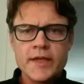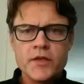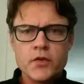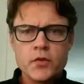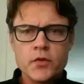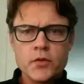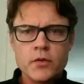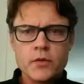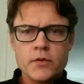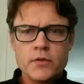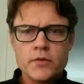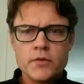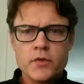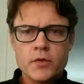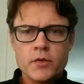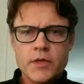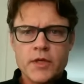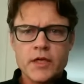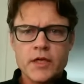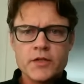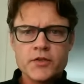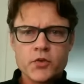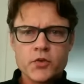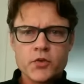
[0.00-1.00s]
your
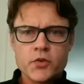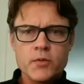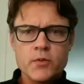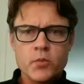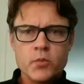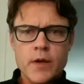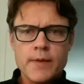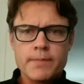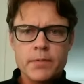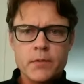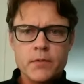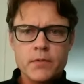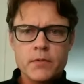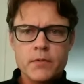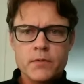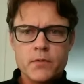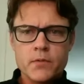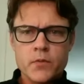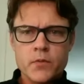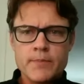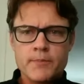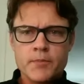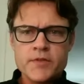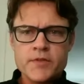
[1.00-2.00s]
country
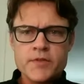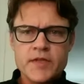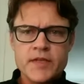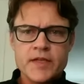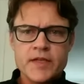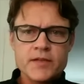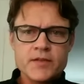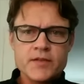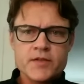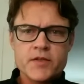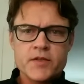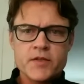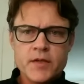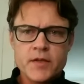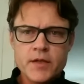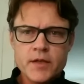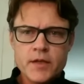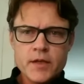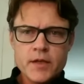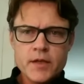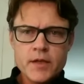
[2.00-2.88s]
represents